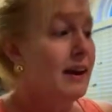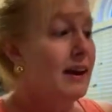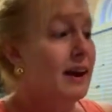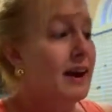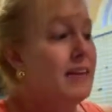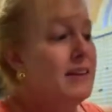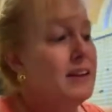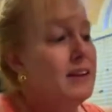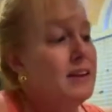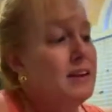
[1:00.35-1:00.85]

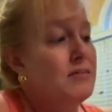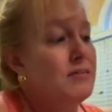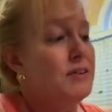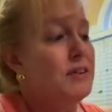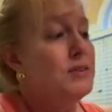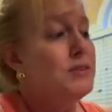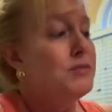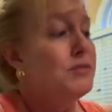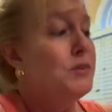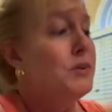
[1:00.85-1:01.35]
And then in
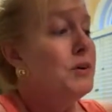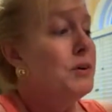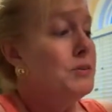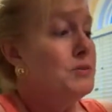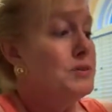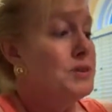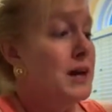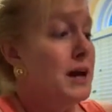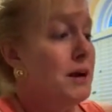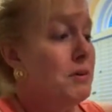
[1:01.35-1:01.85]
verse 4 of
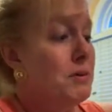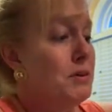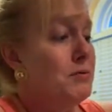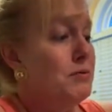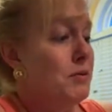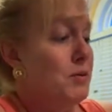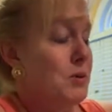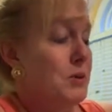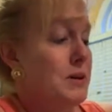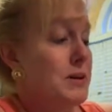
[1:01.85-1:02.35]
chapter
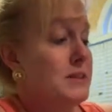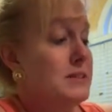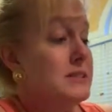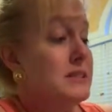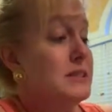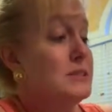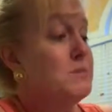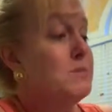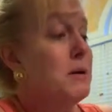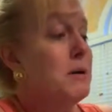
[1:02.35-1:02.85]
4, it
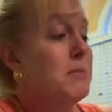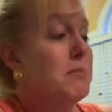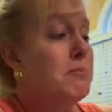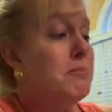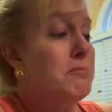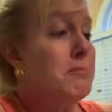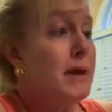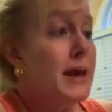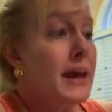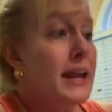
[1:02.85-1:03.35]
says, but
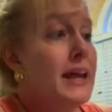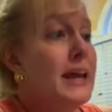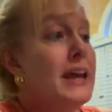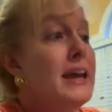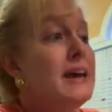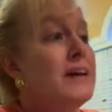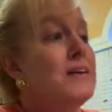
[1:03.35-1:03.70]
many